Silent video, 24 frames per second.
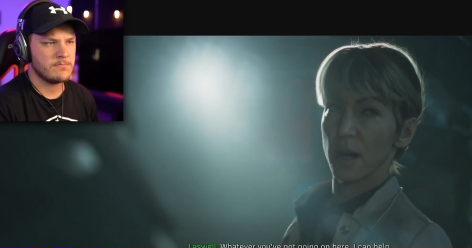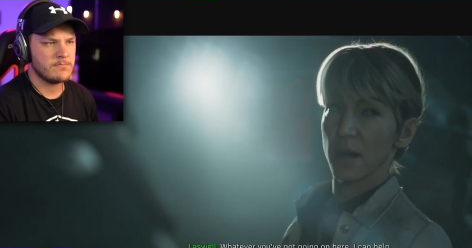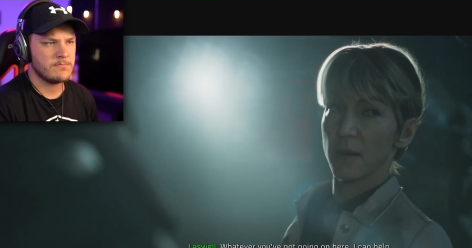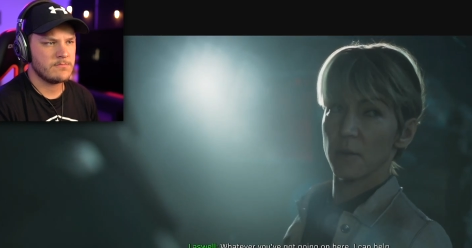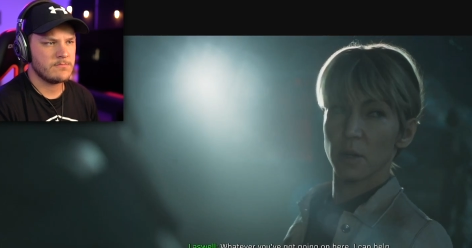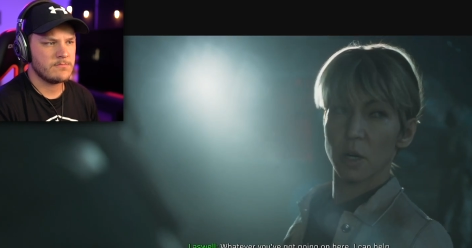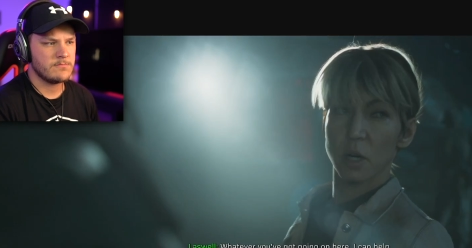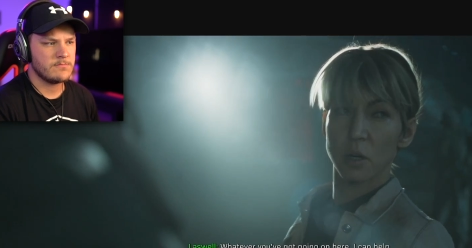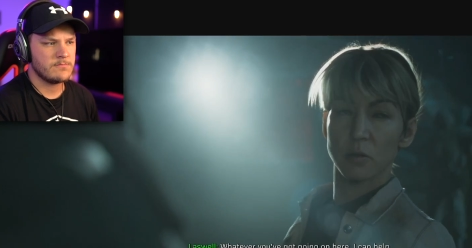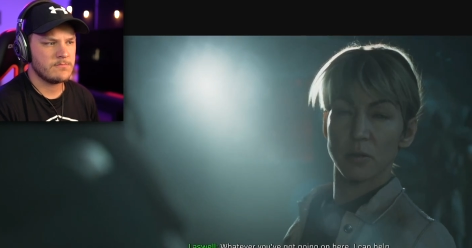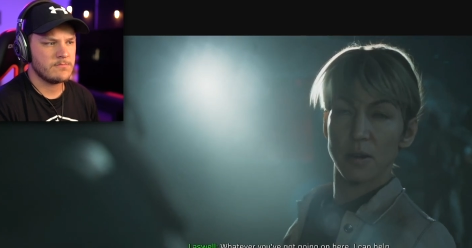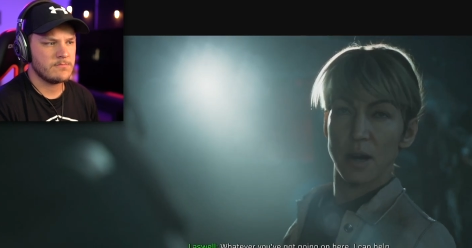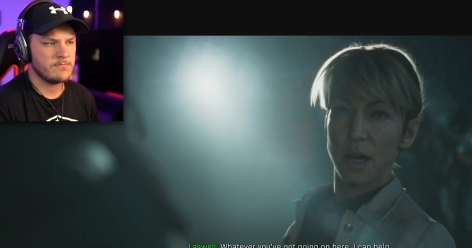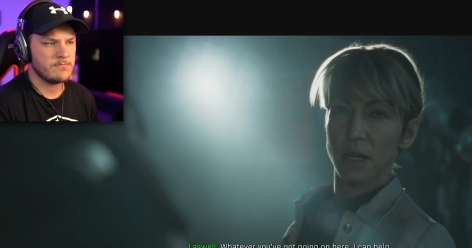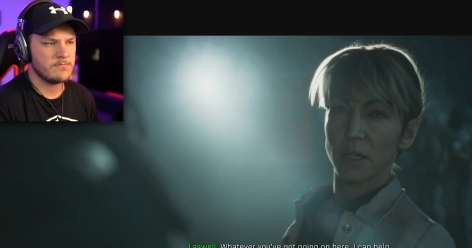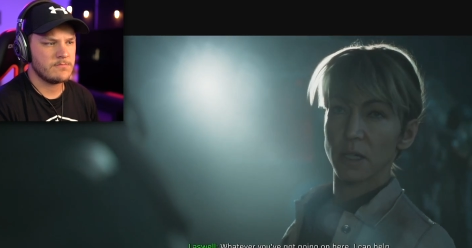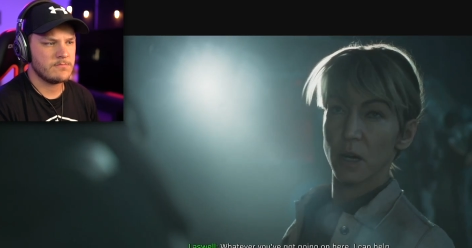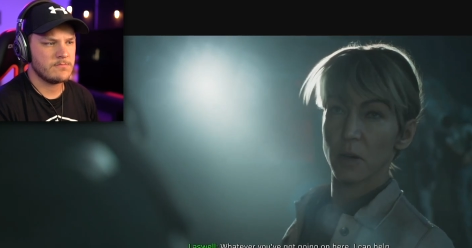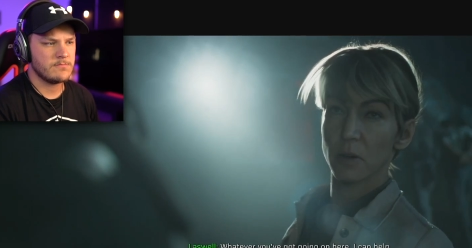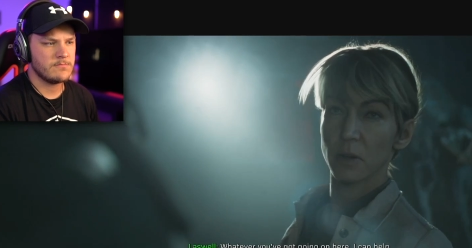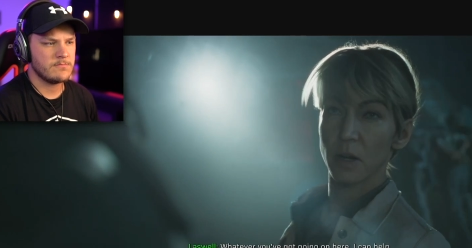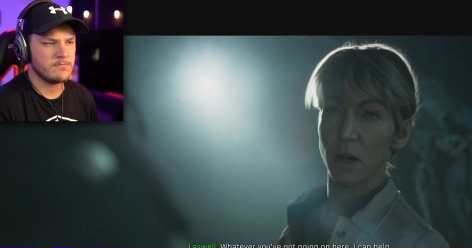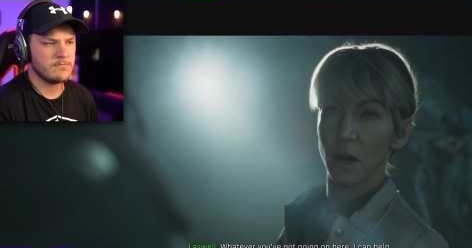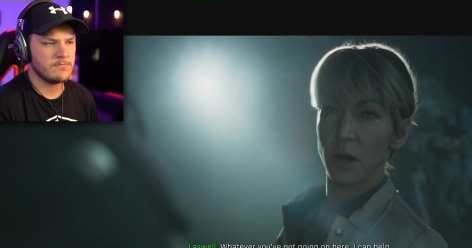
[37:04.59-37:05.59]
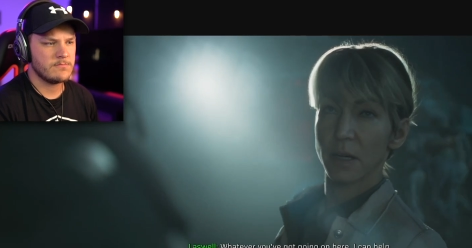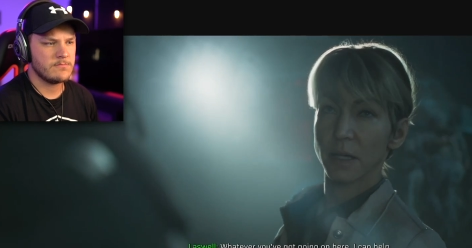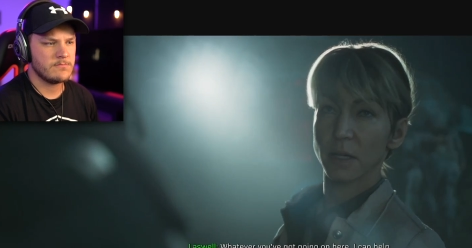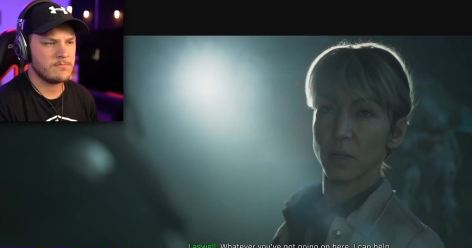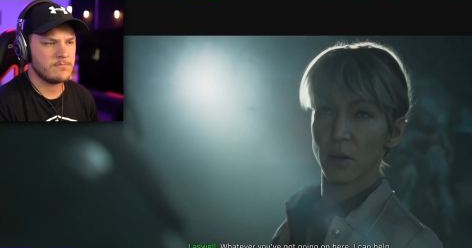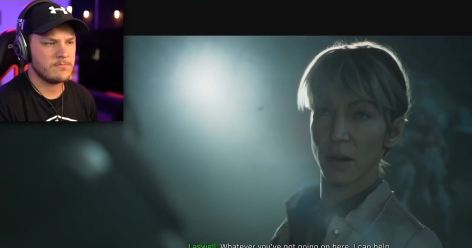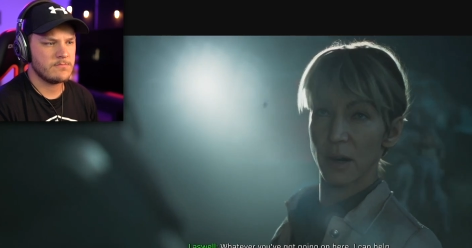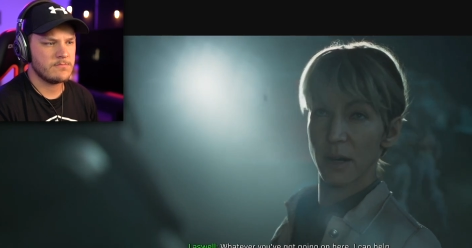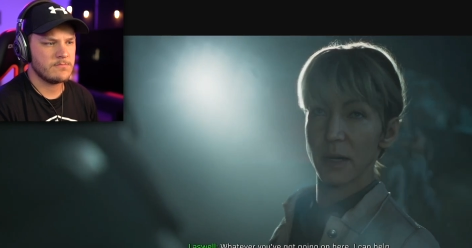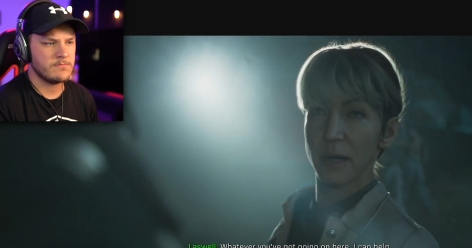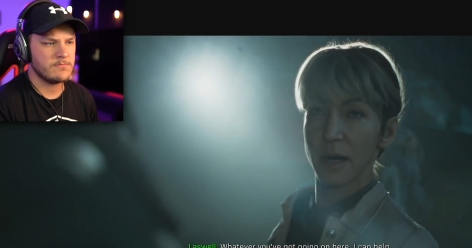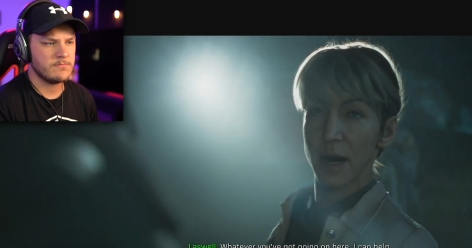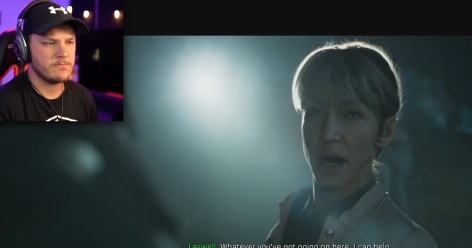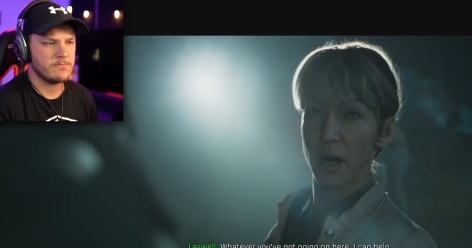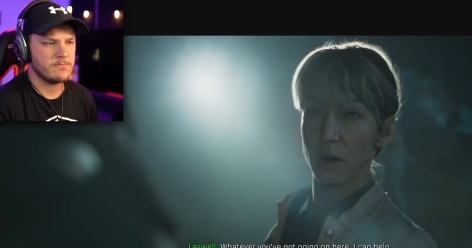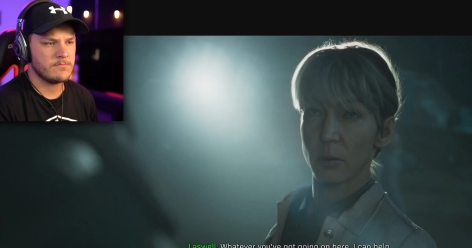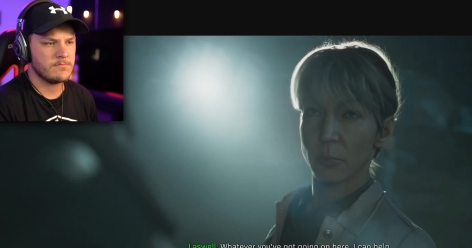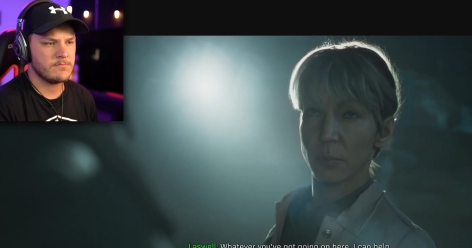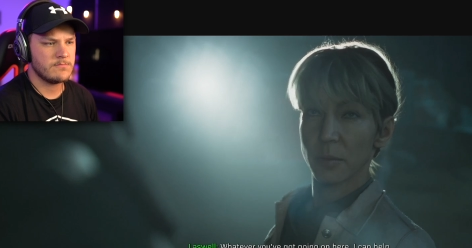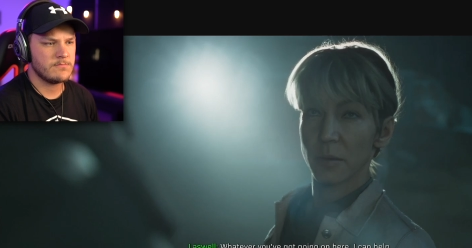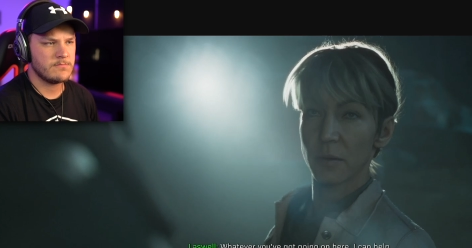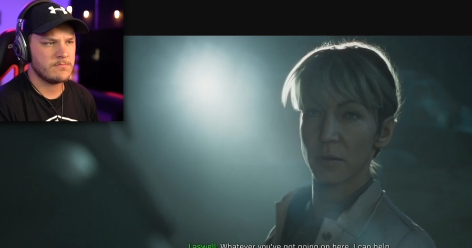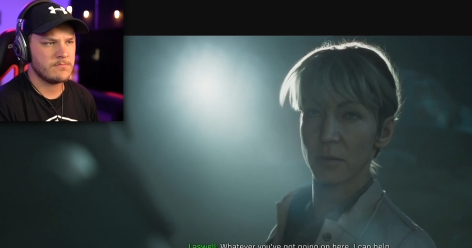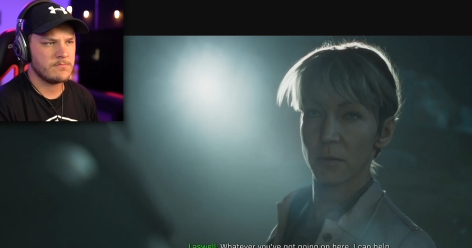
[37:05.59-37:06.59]
Speaker 1: Whatever you've got going on here, I
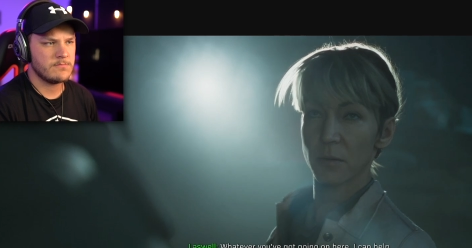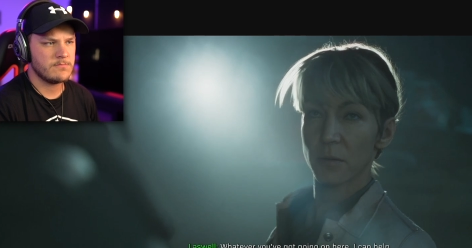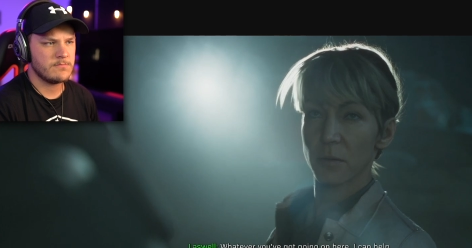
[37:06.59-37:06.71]
can help